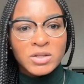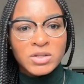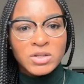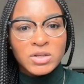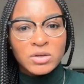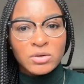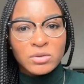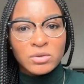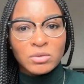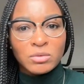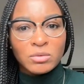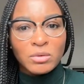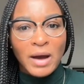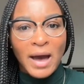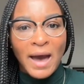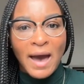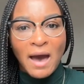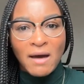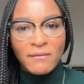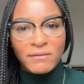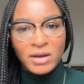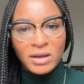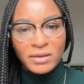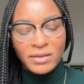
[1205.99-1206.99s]
to
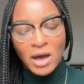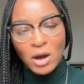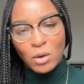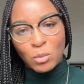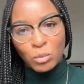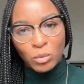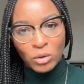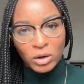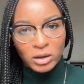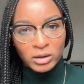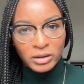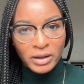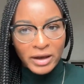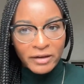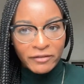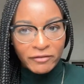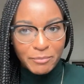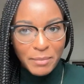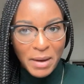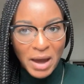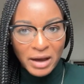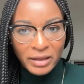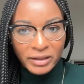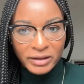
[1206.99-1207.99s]
having that work-life
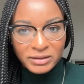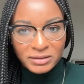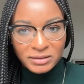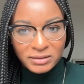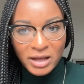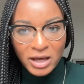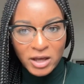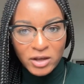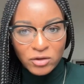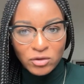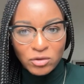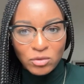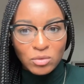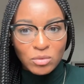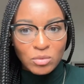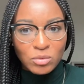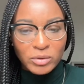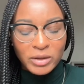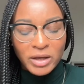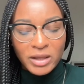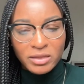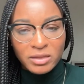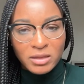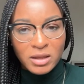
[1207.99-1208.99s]
balance that you
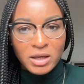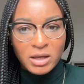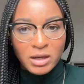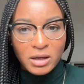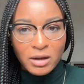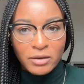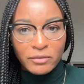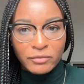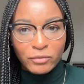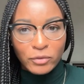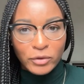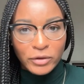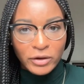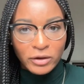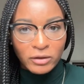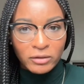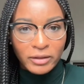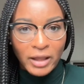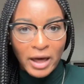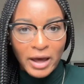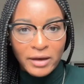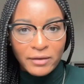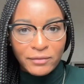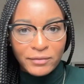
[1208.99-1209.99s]
can think of for your
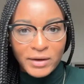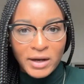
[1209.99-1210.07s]
life?